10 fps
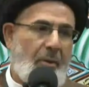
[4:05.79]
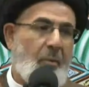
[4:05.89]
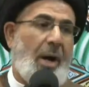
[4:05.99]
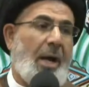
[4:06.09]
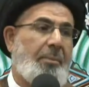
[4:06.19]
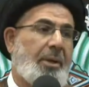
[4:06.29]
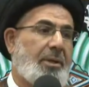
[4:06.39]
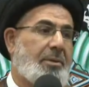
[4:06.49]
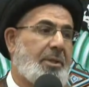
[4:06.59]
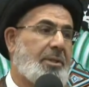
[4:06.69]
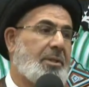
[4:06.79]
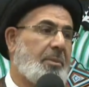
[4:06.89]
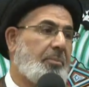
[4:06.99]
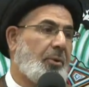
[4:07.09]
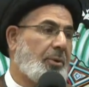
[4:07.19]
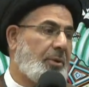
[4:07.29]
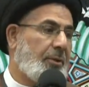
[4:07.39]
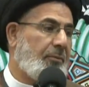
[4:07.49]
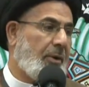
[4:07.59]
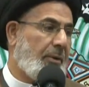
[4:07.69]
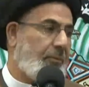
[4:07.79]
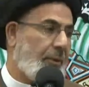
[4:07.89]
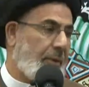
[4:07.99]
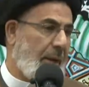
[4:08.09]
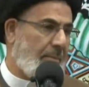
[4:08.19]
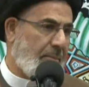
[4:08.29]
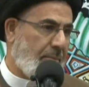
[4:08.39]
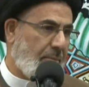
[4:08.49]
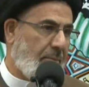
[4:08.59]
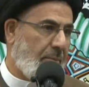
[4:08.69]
Why? Because this is important for them.